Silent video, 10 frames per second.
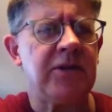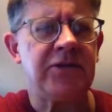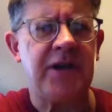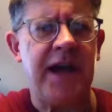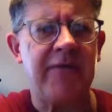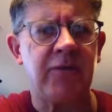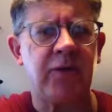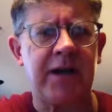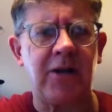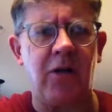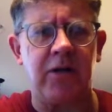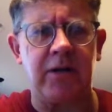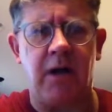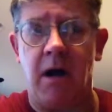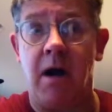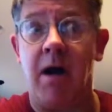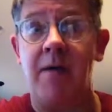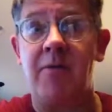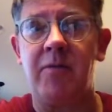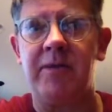Did you have what I call an
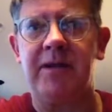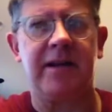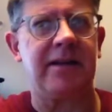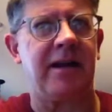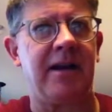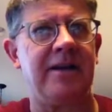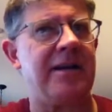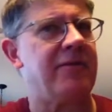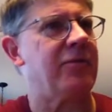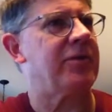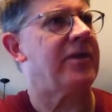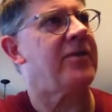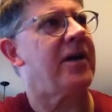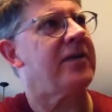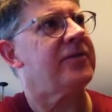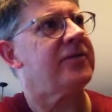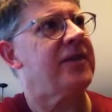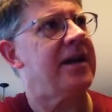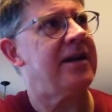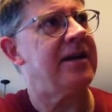aha moment? Like, I never really thought of
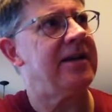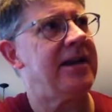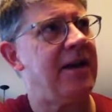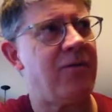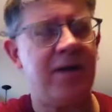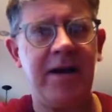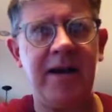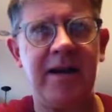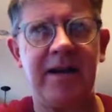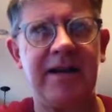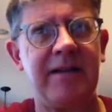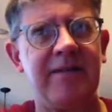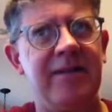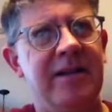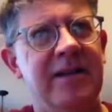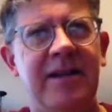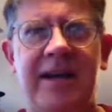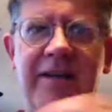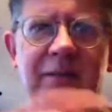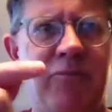that way.
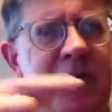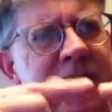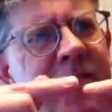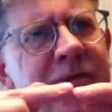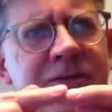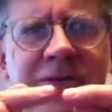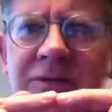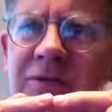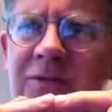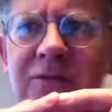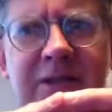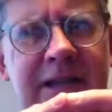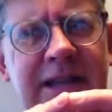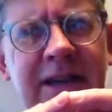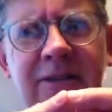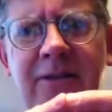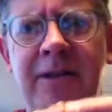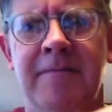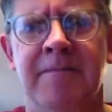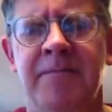I never put those 2
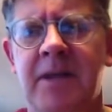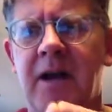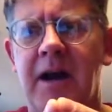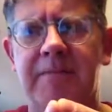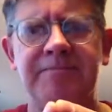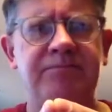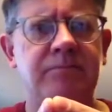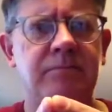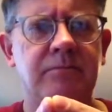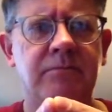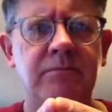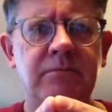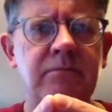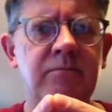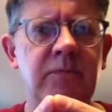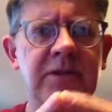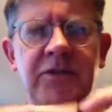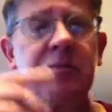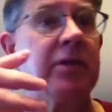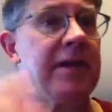together.
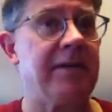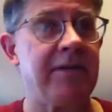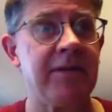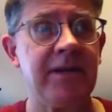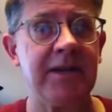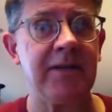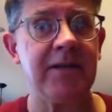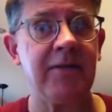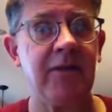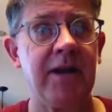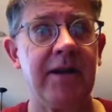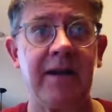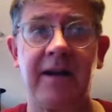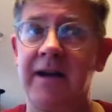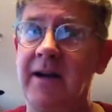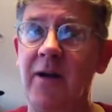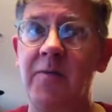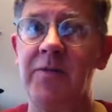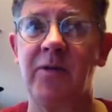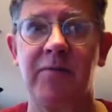Did you believe everything that you've read? I
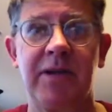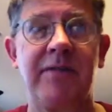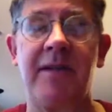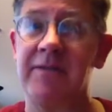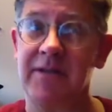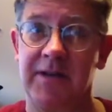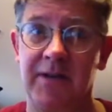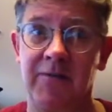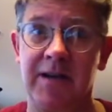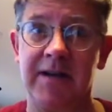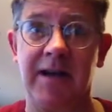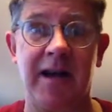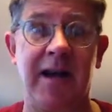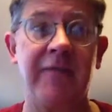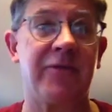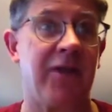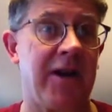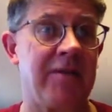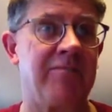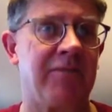hope you don't believe everything you read. I've
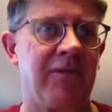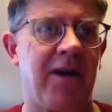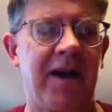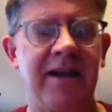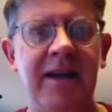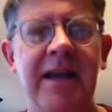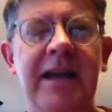tried to provide